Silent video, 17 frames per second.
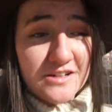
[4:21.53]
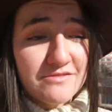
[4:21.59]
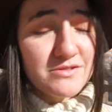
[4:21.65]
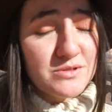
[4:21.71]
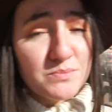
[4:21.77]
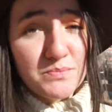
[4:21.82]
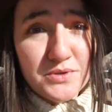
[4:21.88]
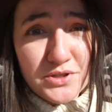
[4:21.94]
It
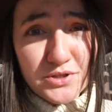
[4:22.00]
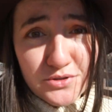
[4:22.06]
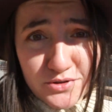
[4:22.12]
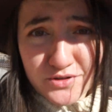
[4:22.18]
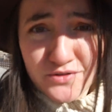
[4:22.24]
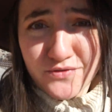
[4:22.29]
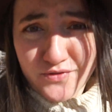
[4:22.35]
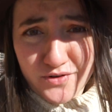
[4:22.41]
was
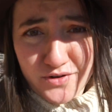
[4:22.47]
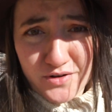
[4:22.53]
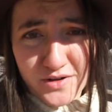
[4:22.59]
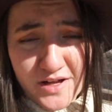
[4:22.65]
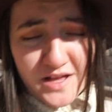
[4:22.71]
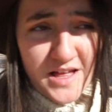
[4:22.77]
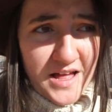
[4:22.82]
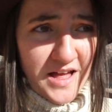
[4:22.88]
beautiful.
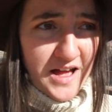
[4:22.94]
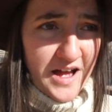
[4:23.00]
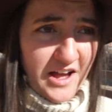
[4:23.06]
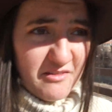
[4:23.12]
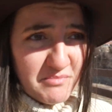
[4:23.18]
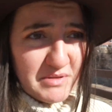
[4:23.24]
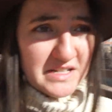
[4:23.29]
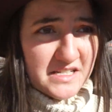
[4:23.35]

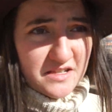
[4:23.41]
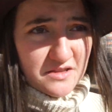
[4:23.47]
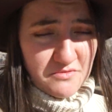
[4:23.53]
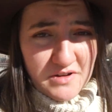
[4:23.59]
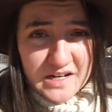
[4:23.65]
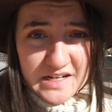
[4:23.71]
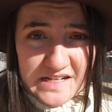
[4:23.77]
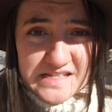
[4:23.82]
I've been to the
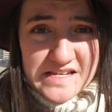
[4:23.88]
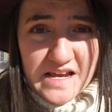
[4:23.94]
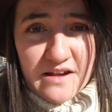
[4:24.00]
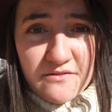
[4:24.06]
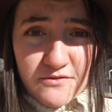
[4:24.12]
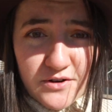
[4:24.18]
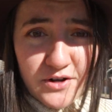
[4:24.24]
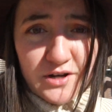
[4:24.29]
one in
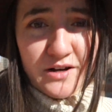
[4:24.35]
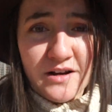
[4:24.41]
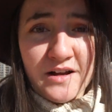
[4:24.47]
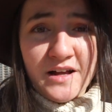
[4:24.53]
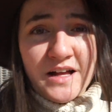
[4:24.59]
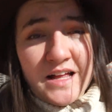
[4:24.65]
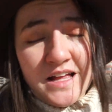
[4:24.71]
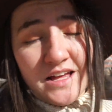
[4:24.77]
Denver,
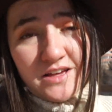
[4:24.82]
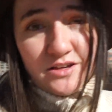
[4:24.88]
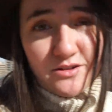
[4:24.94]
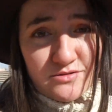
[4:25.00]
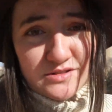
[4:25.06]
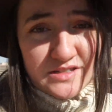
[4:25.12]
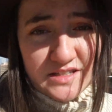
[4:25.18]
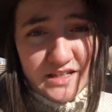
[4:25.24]
and
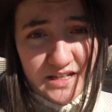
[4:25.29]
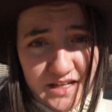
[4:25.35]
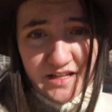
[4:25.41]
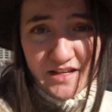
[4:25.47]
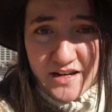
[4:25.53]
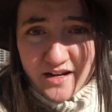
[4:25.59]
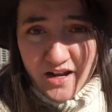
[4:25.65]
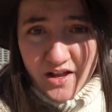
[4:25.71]
you'll see
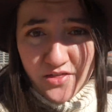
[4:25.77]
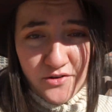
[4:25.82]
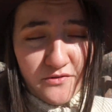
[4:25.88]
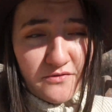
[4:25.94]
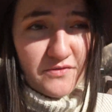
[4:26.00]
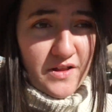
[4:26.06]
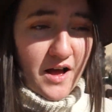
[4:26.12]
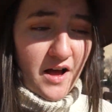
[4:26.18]
in another
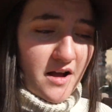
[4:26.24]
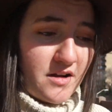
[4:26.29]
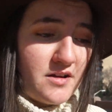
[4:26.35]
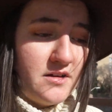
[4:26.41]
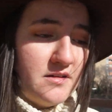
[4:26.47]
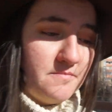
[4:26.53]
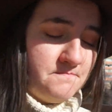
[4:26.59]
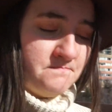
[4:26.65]
vlog.